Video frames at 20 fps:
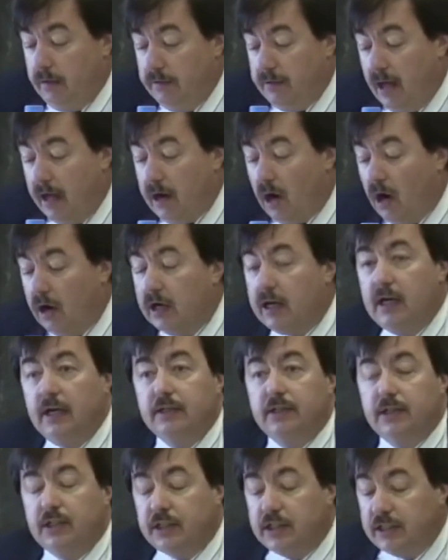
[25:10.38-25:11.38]
that are
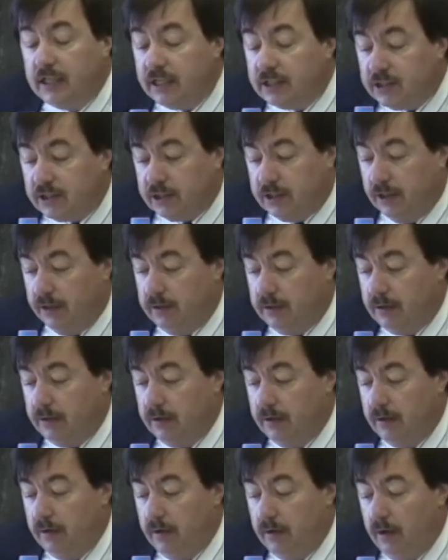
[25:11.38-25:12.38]
consistent
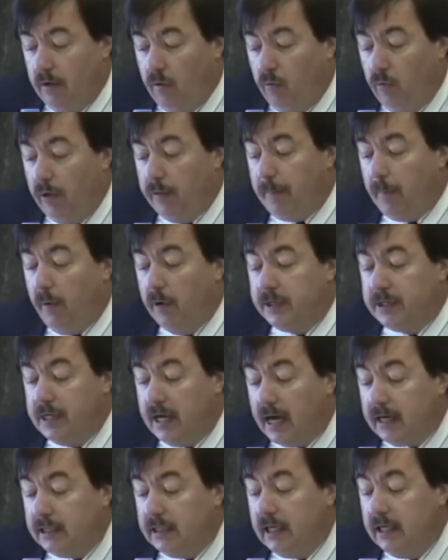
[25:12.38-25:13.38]
with
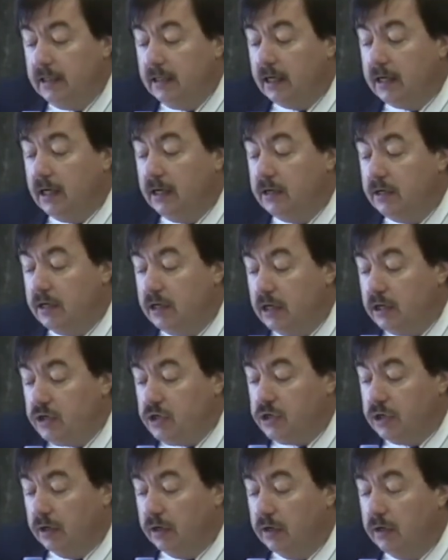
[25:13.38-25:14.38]
protecting the
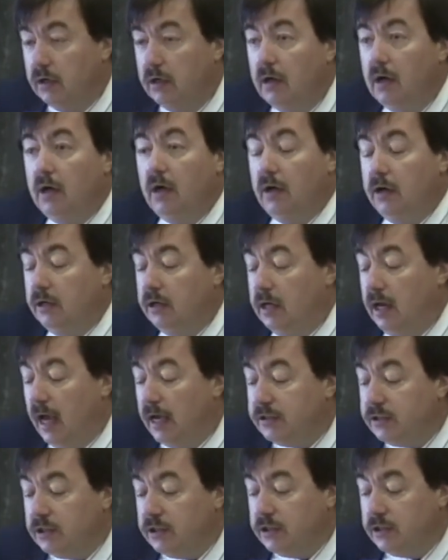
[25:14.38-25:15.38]
condition
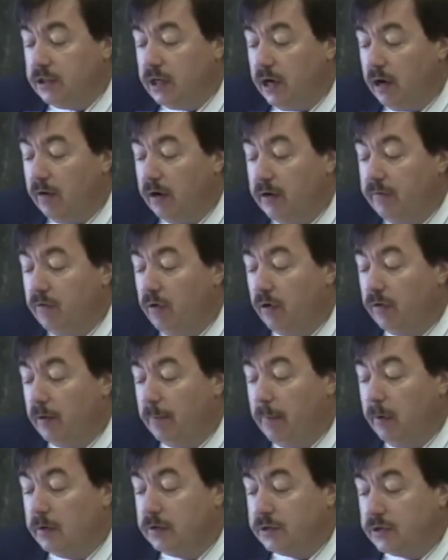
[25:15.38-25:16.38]
necessary for the
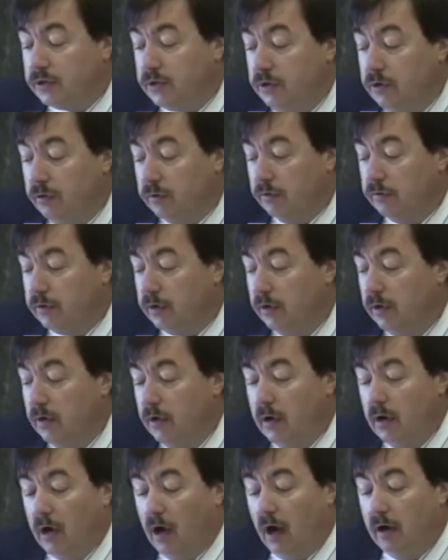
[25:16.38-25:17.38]
pursuit
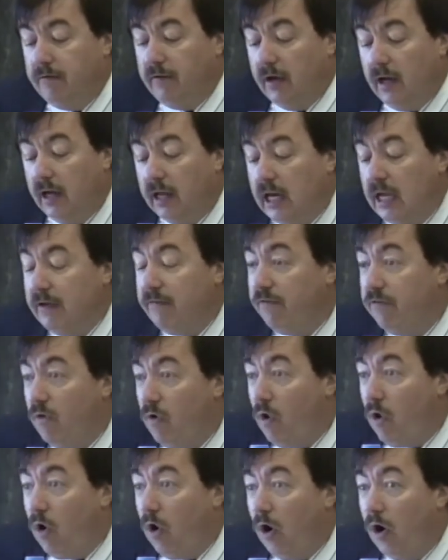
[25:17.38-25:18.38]
of any
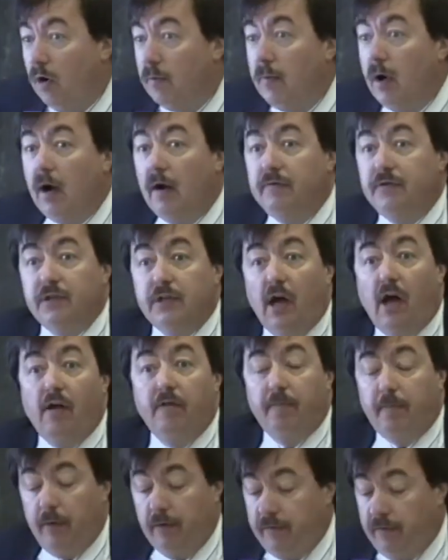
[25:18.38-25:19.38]
form of
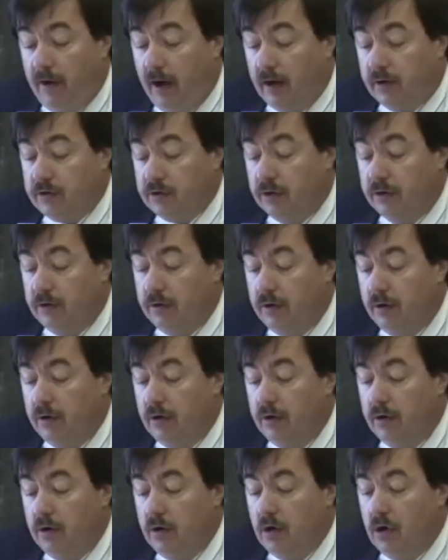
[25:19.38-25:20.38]
self-perfection
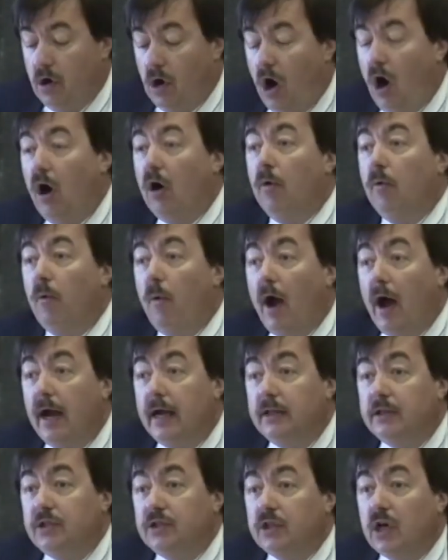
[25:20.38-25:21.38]
are
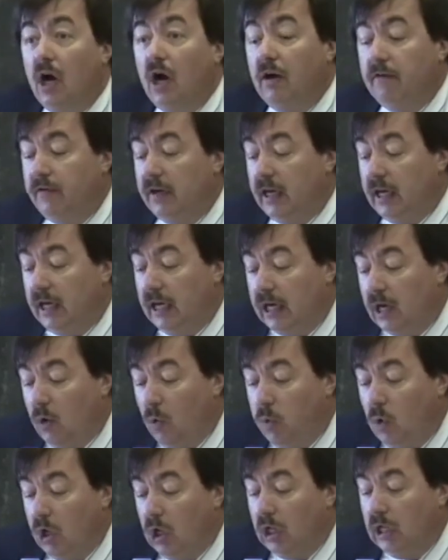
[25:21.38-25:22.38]
rights of
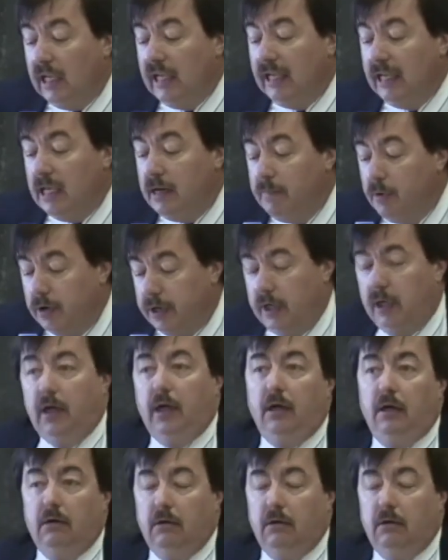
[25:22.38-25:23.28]
equal liberty,